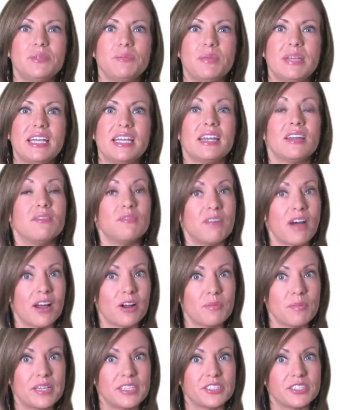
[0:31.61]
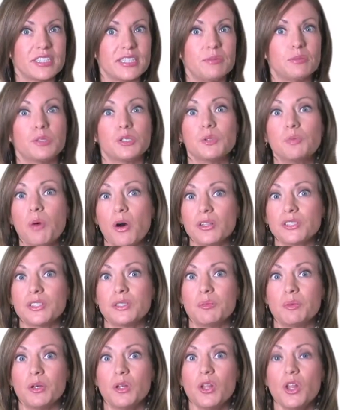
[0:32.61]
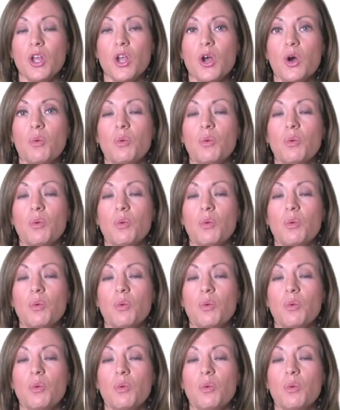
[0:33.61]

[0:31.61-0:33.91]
to being environmentally responsible